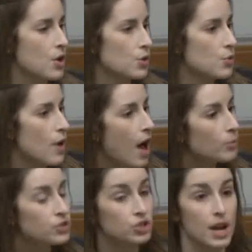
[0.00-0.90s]
who
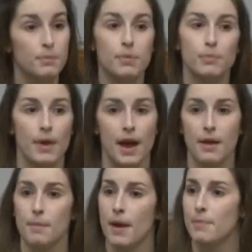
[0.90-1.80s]
helped shape
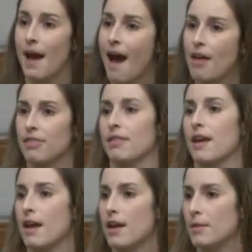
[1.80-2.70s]
my, my path
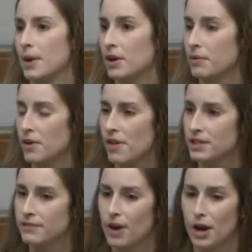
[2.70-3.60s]
and, and my career
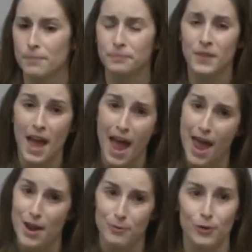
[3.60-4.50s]
thus far.
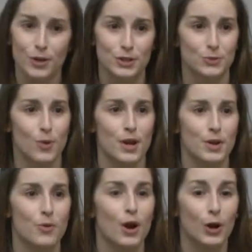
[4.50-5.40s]
And I really just want
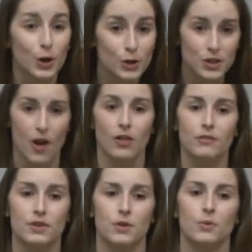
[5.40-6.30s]
to urge all
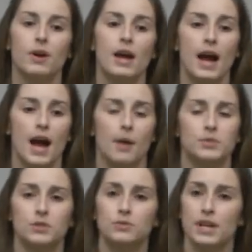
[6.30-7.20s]
of you
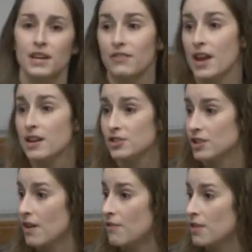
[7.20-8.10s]
um, to take
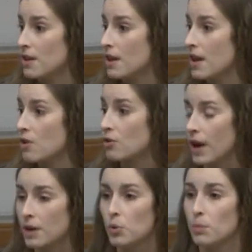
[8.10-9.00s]
advantage of the
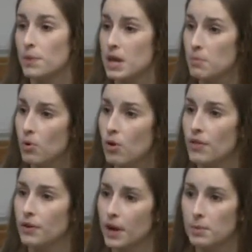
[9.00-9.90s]
incredible people
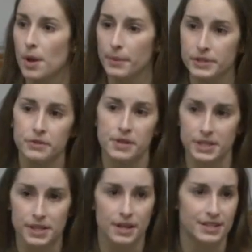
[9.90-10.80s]
and incredible
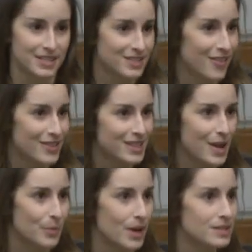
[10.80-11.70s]
opportunities that exist on this
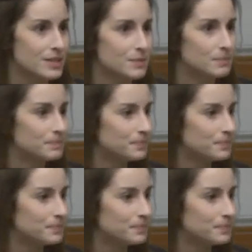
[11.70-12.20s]
campus.